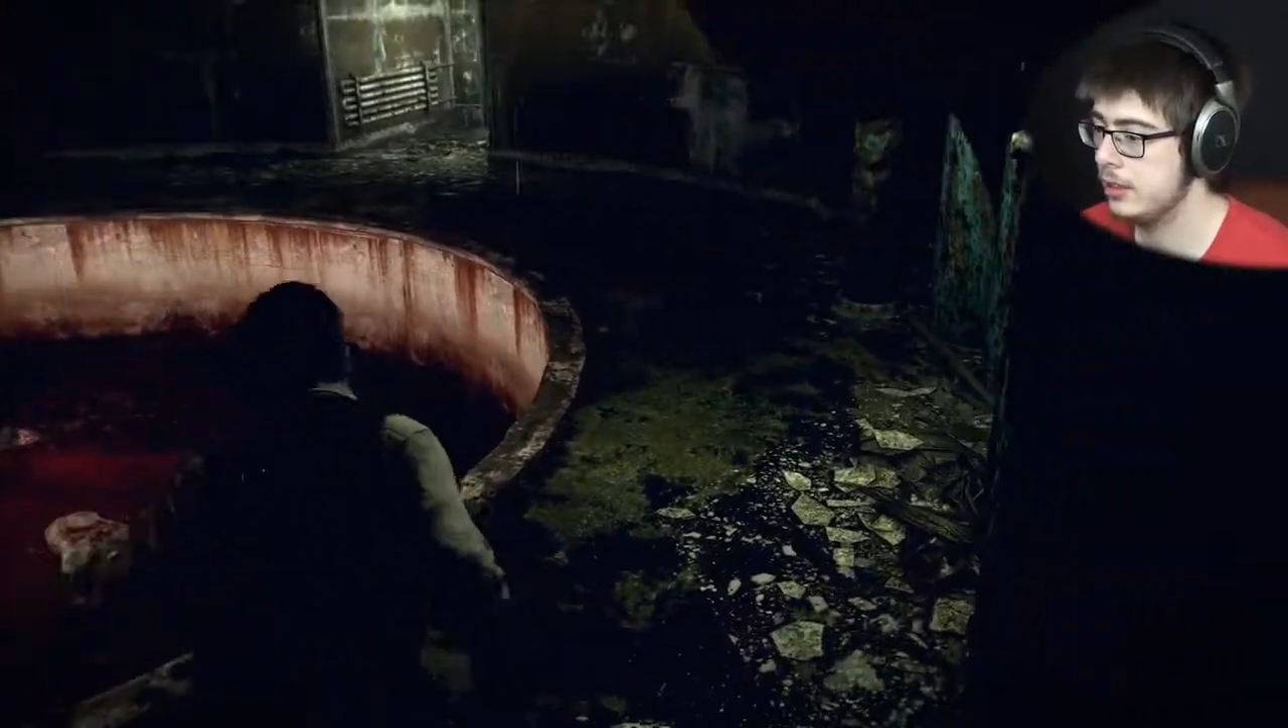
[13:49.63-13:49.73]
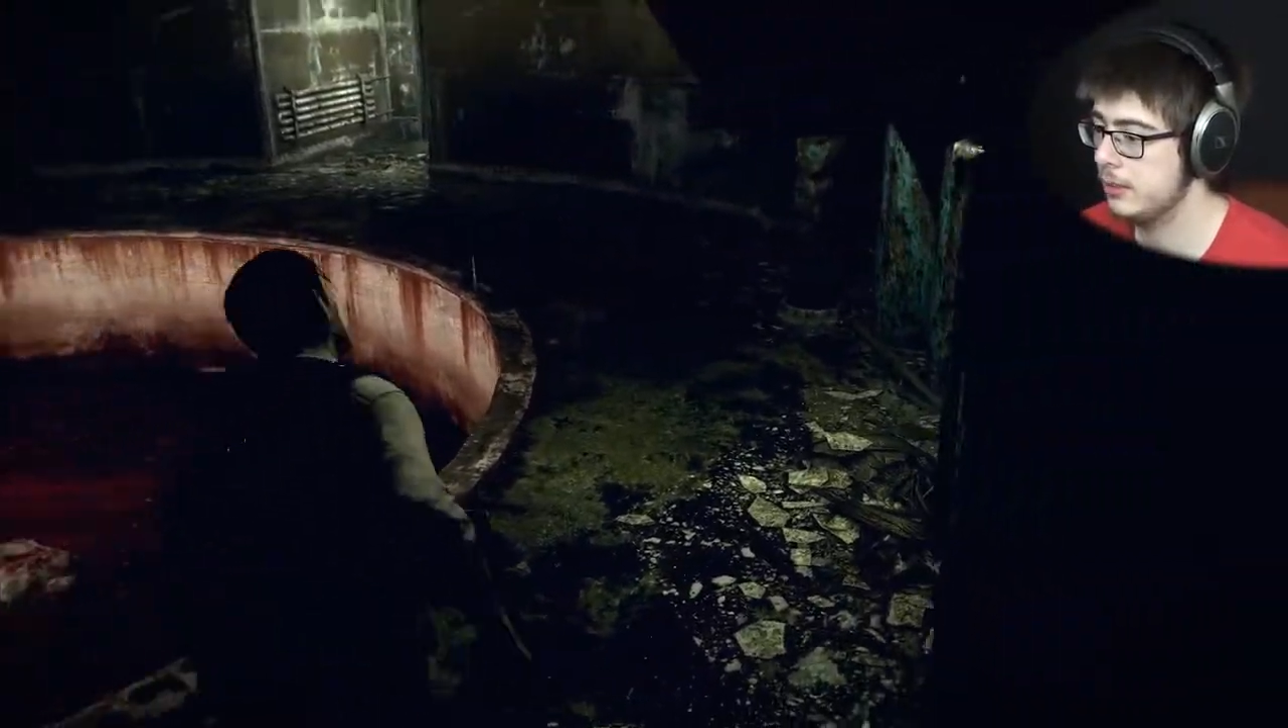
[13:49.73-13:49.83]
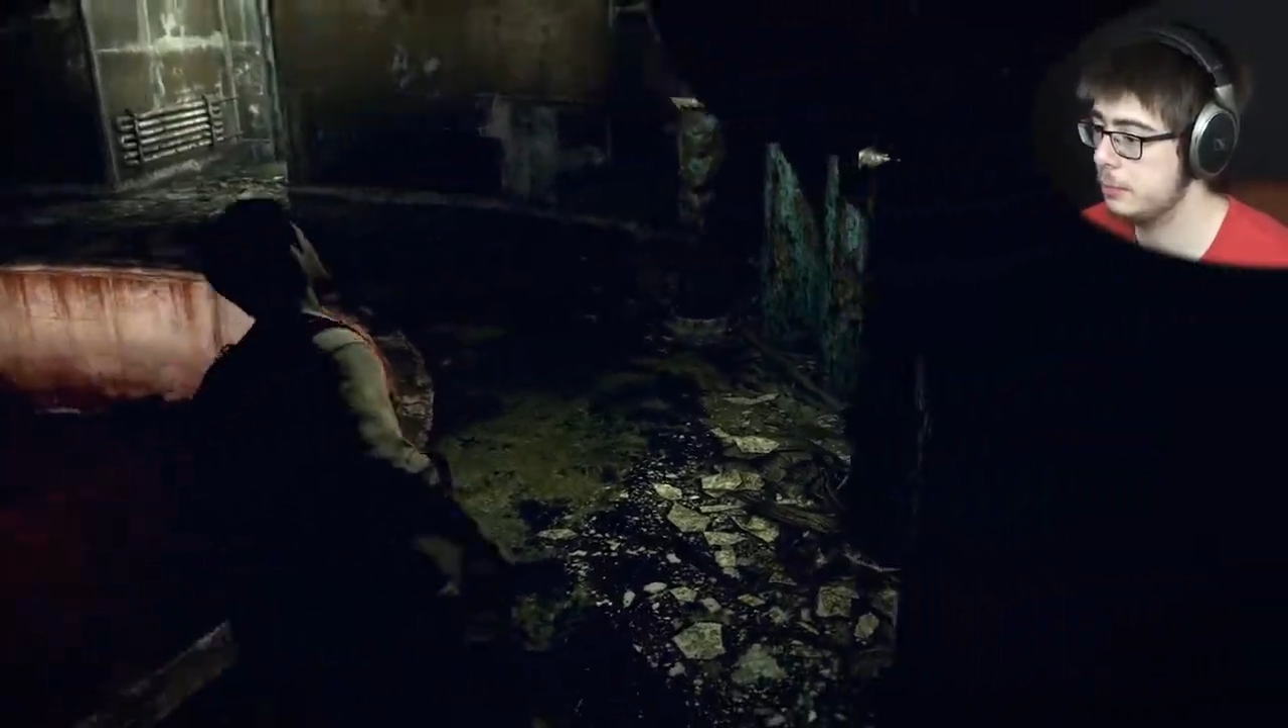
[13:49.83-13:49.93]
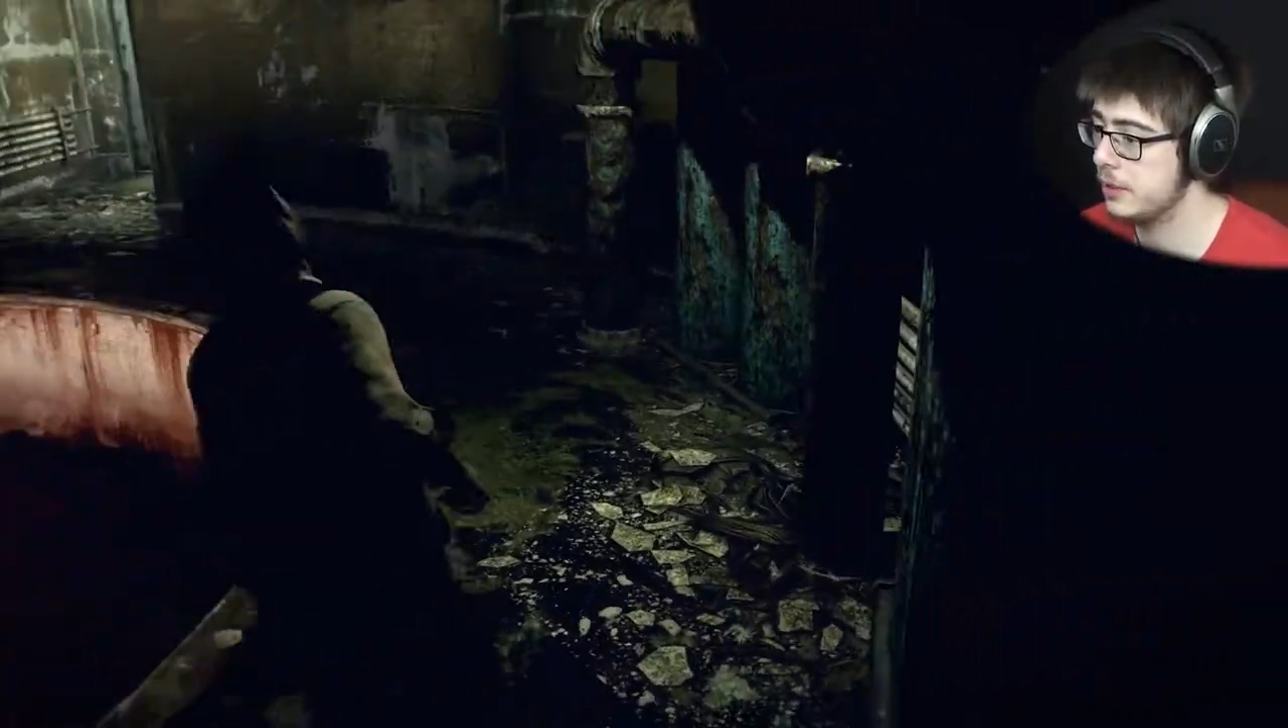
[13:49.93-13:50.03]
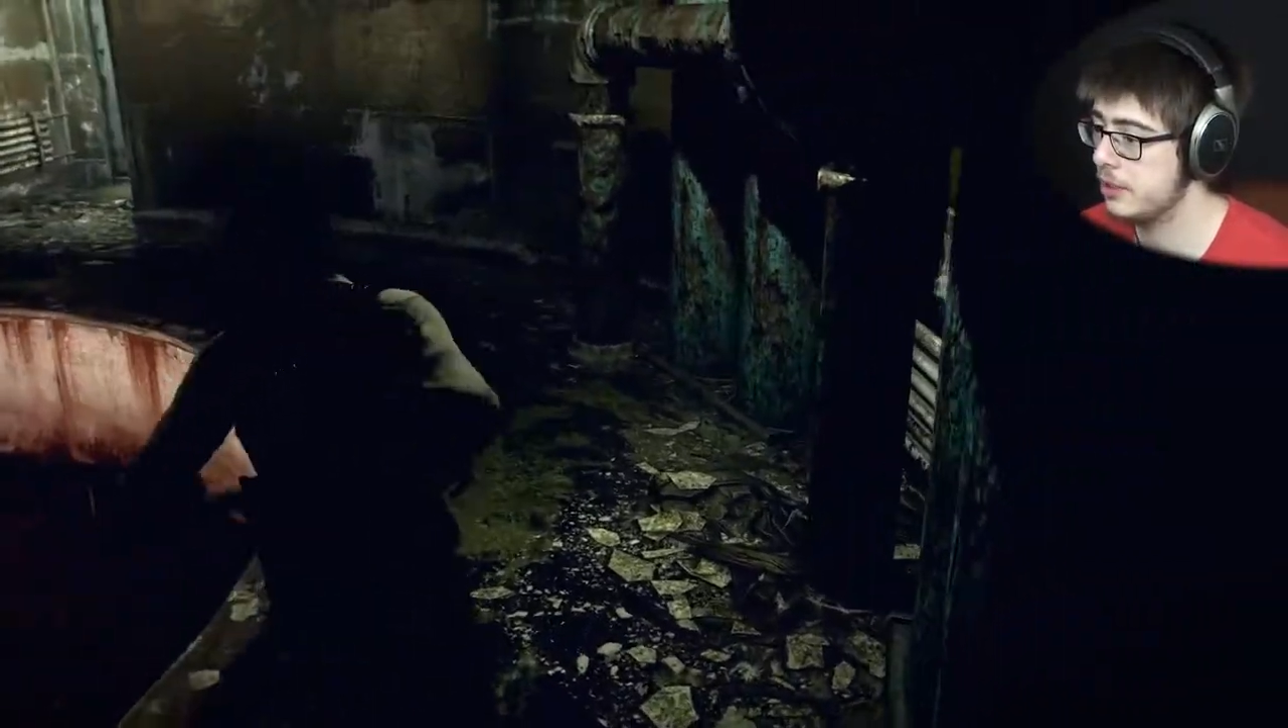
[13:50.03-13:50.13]

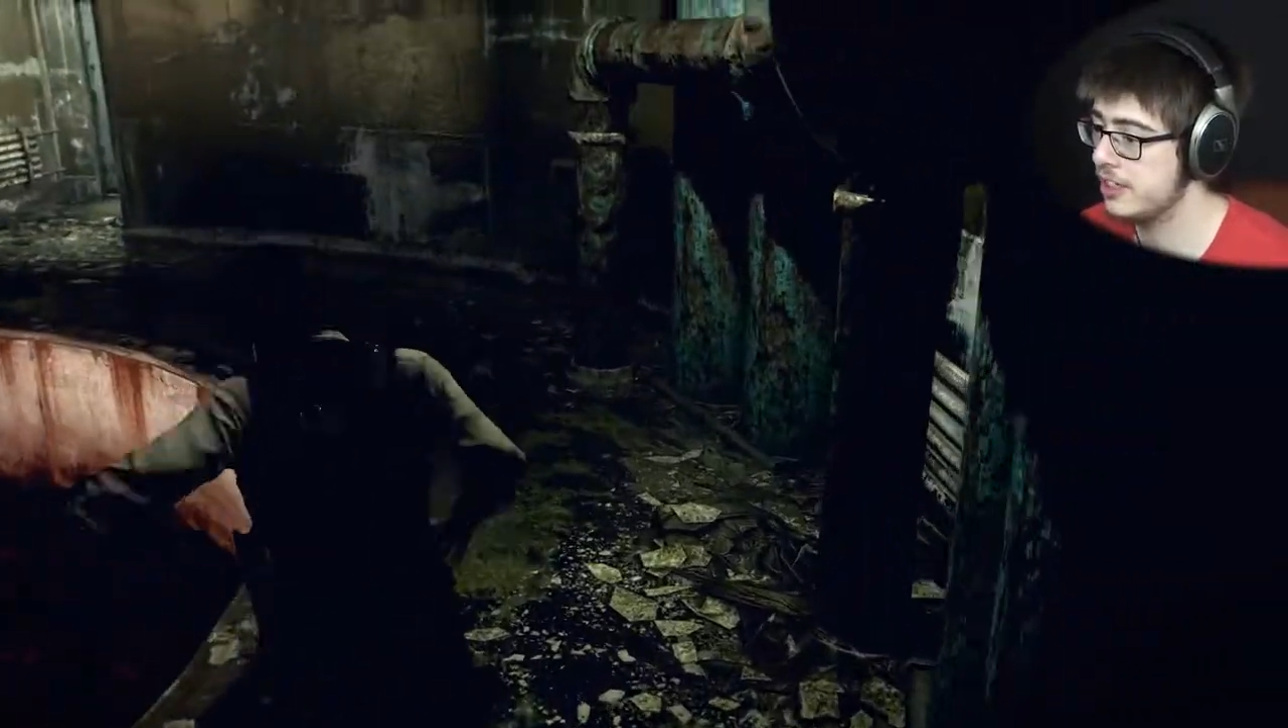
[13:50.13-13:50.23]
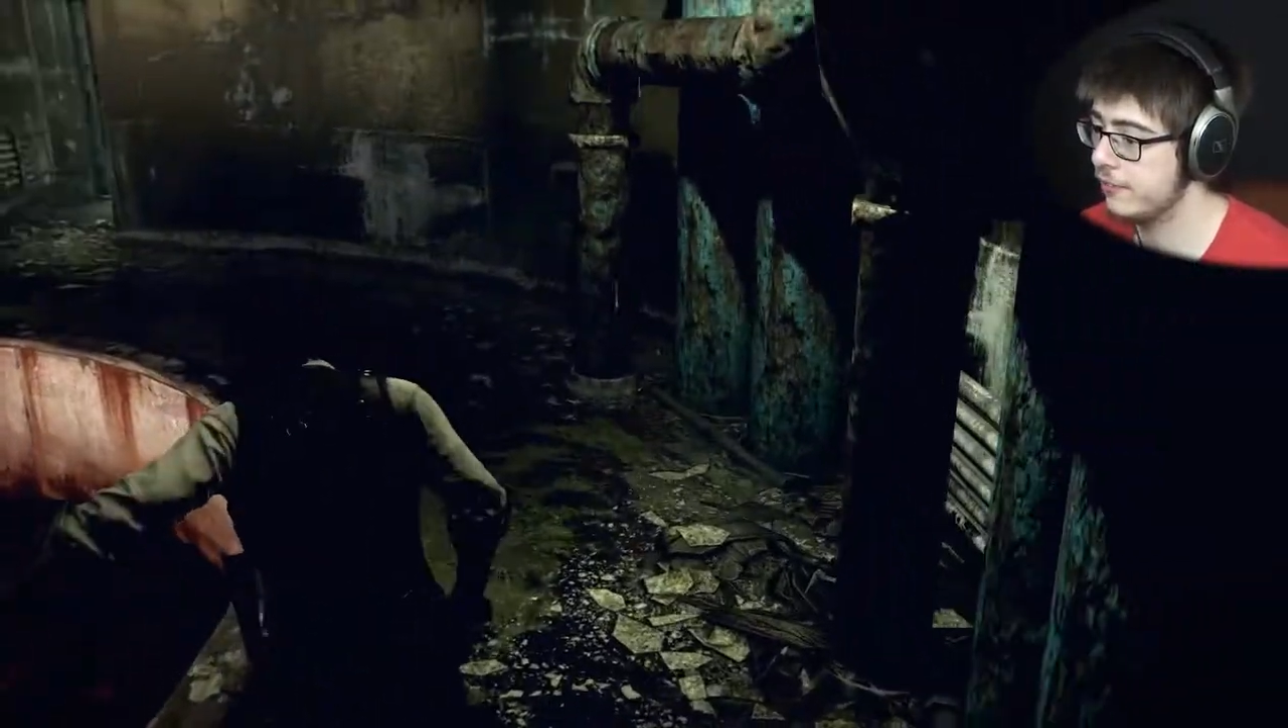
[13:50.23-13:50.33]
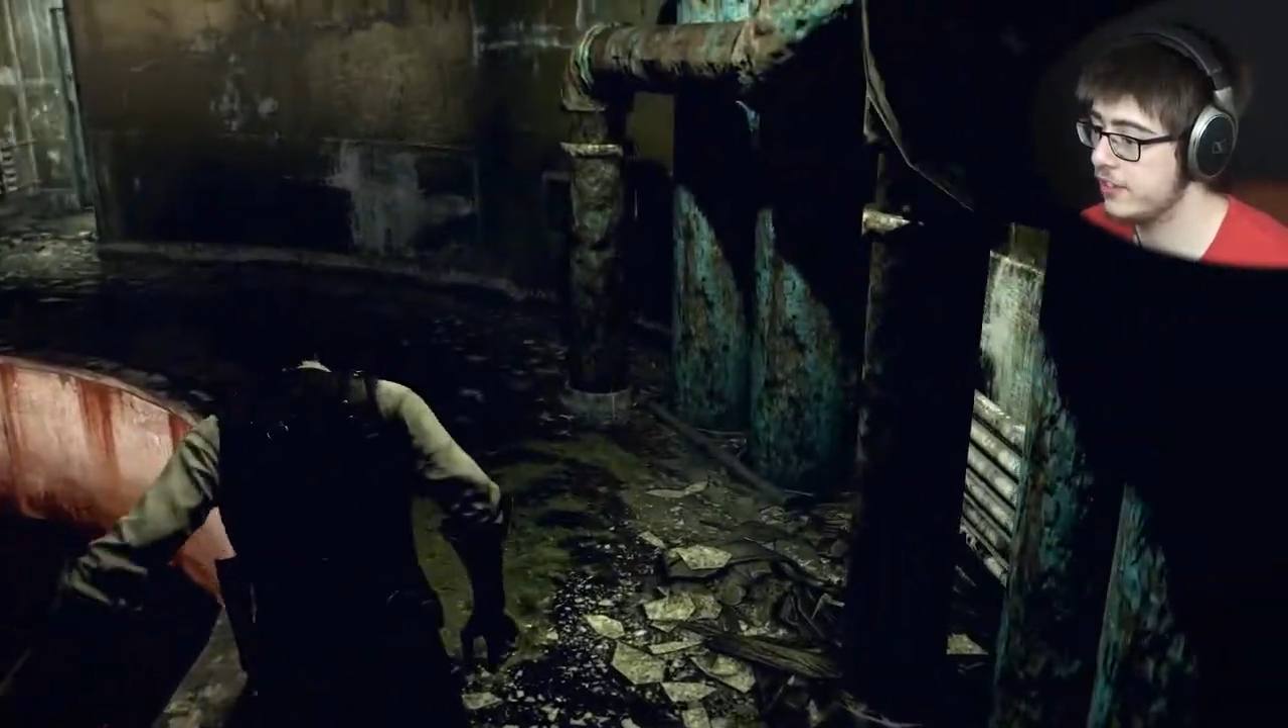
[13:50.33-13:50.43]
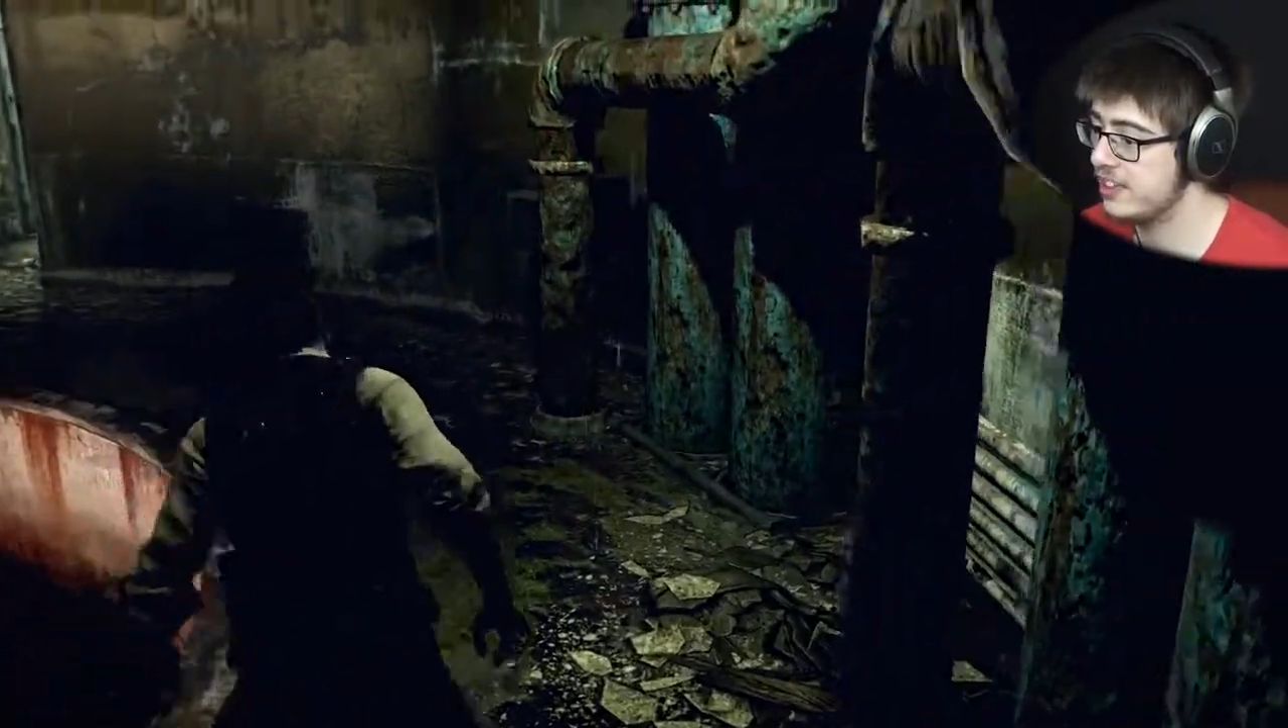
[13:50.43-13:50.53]
It would be great if